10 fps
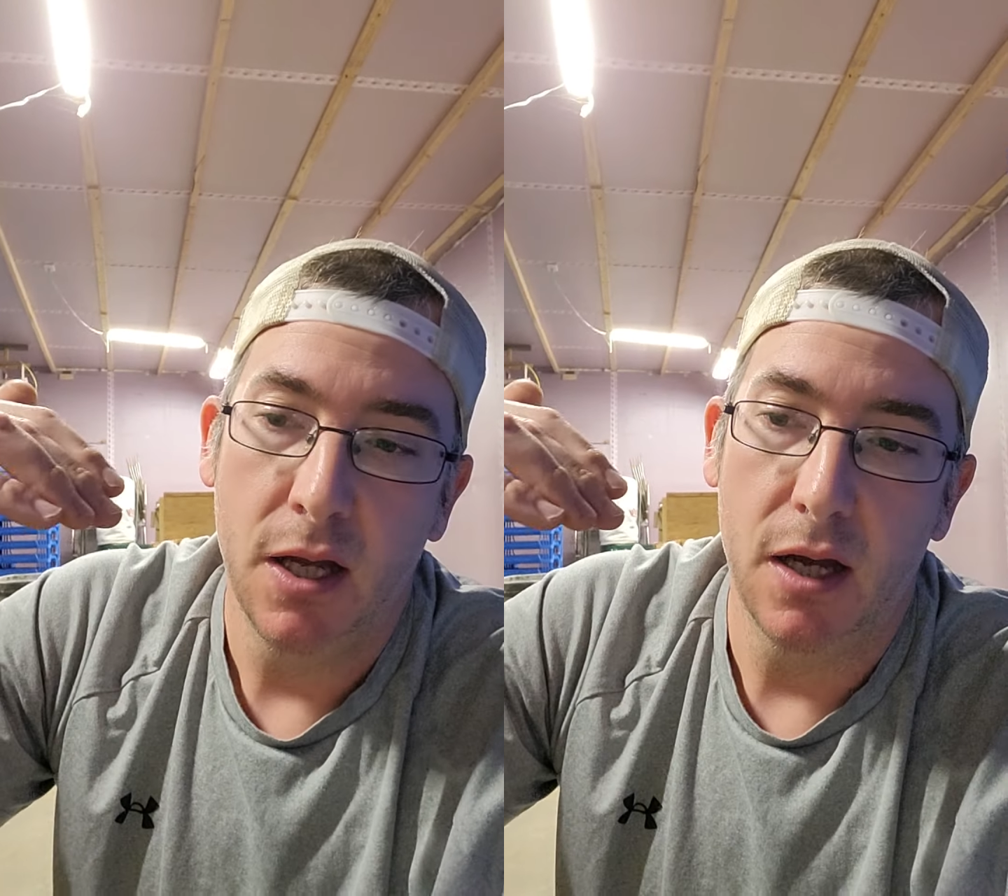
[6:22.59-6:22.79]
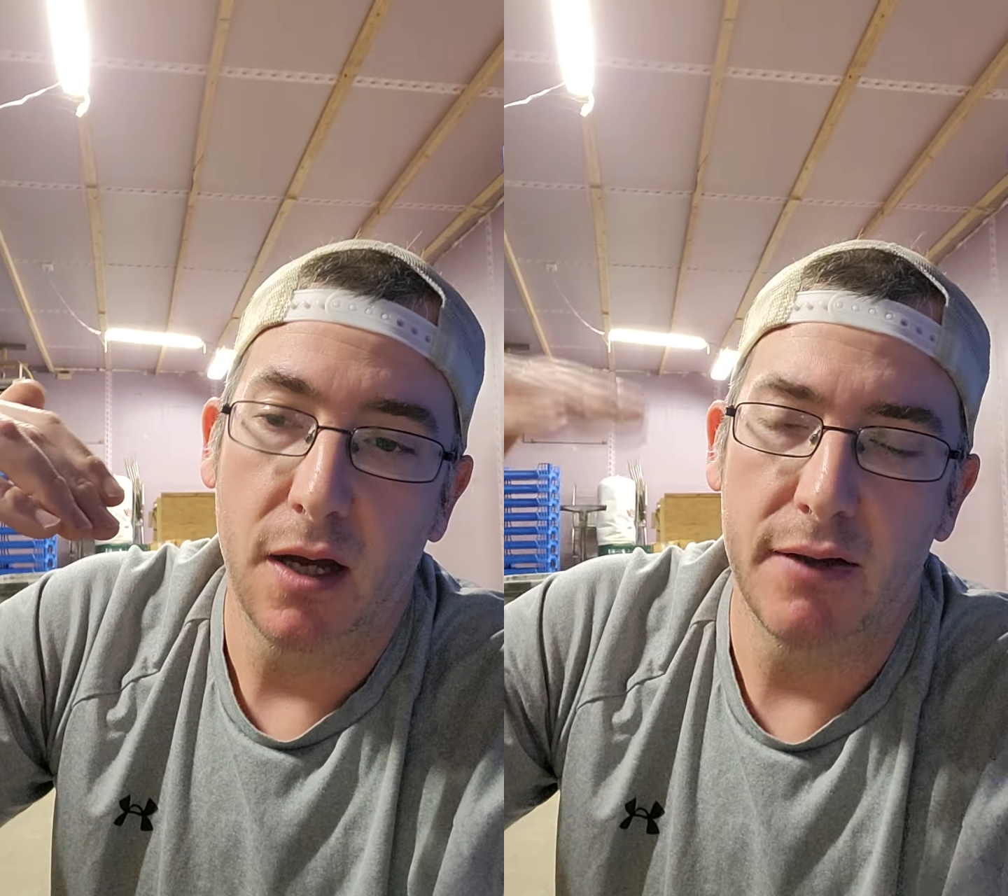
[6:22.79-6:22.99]

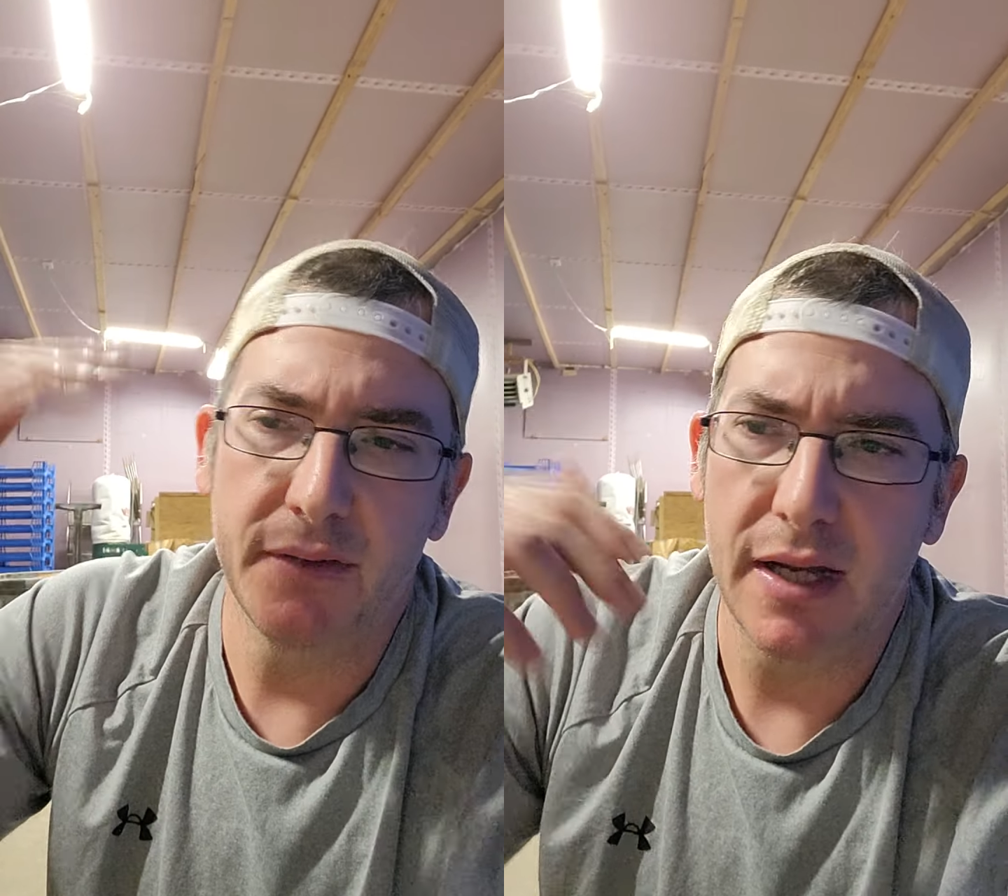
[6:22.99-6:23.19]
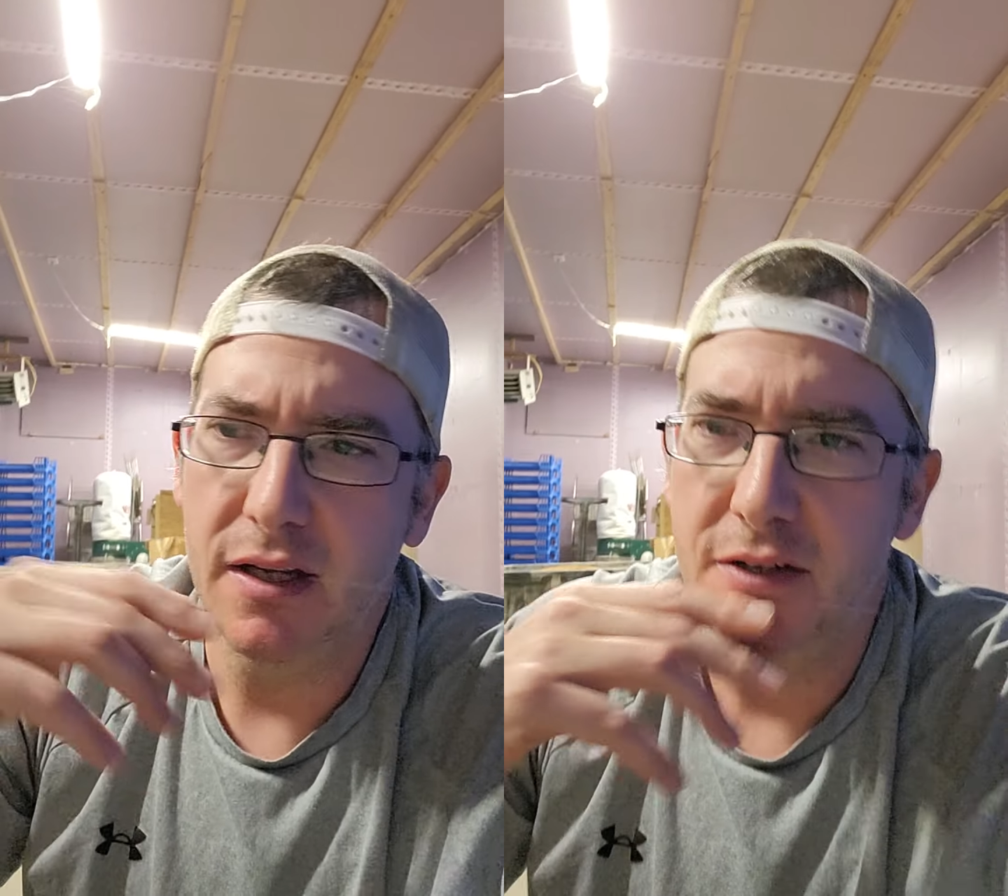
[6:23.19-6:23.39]
I've
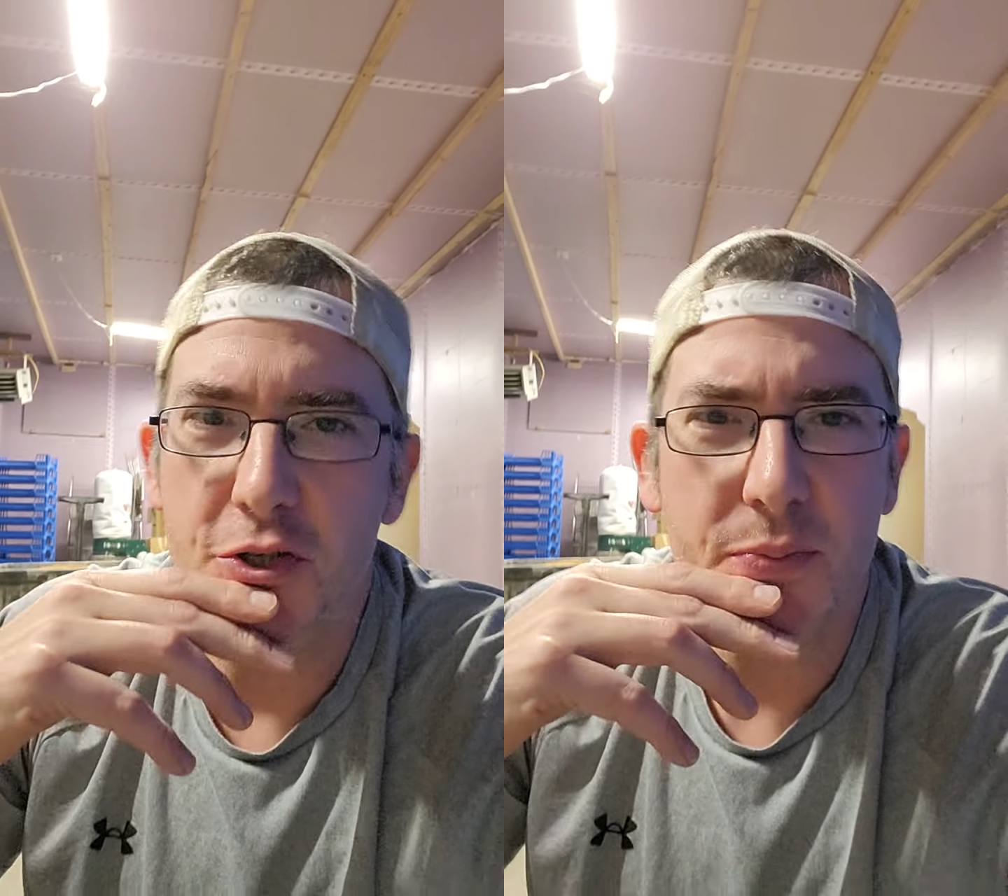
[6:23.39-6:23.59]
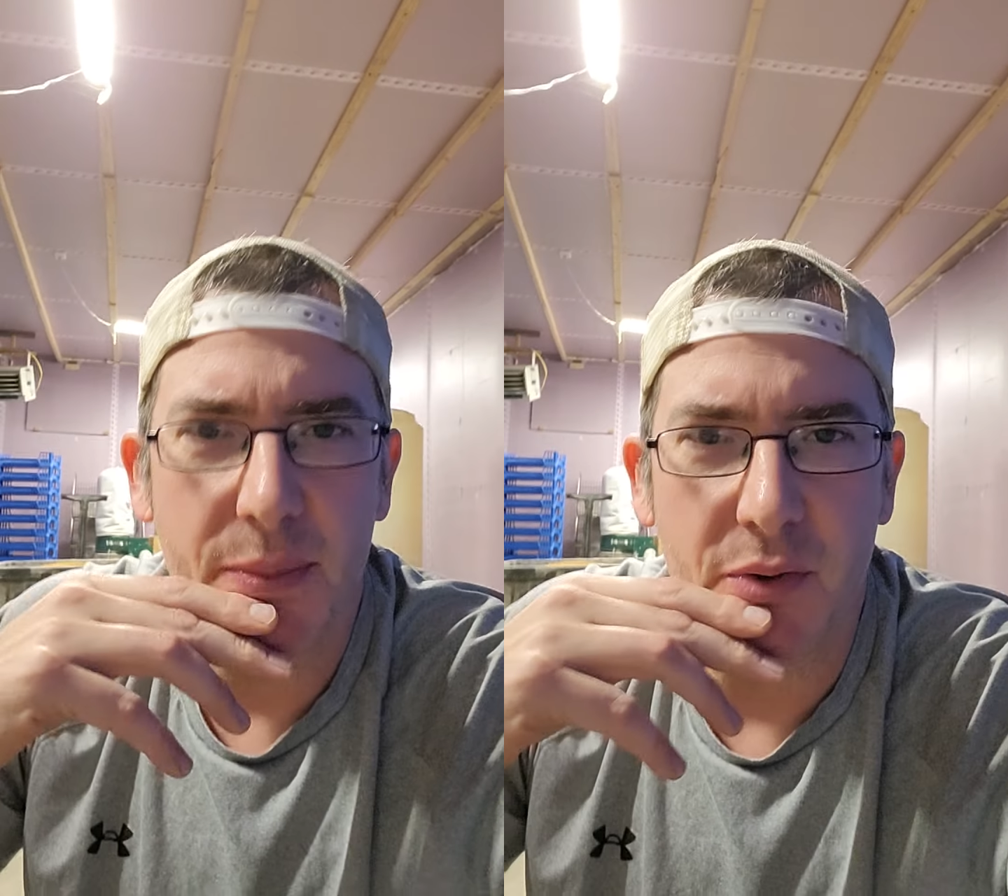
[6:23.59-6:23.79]
got a
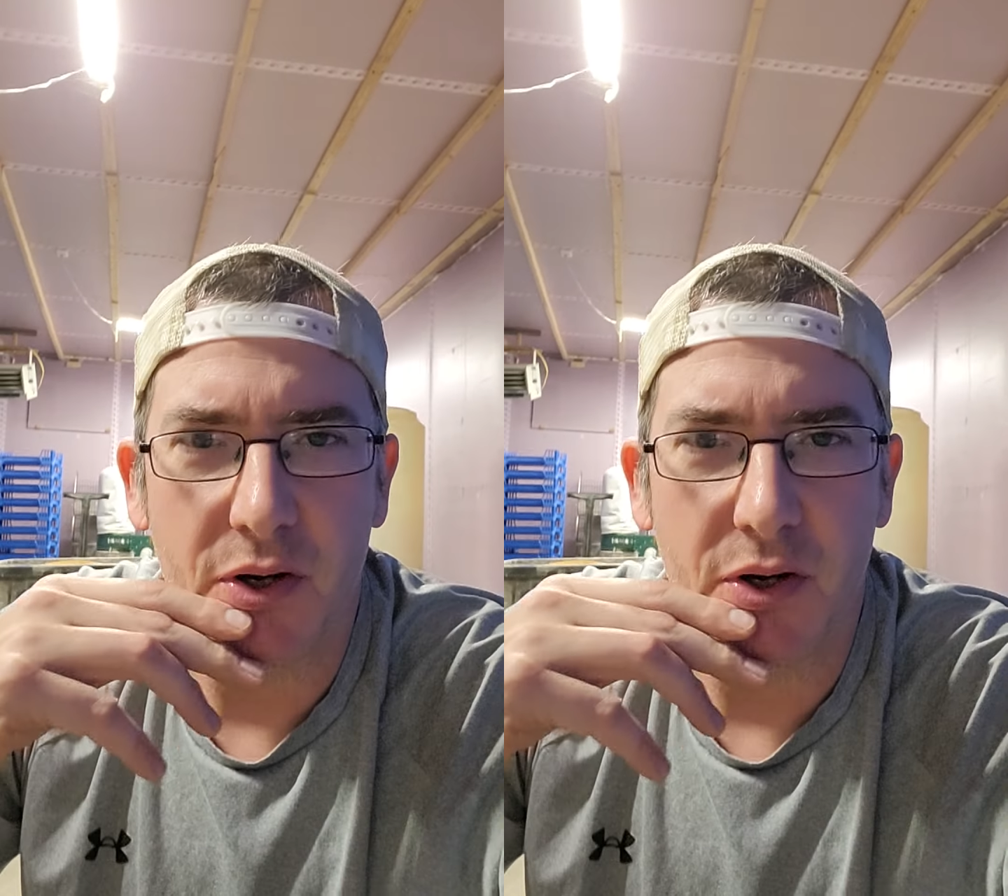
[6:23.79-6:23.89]
newspaper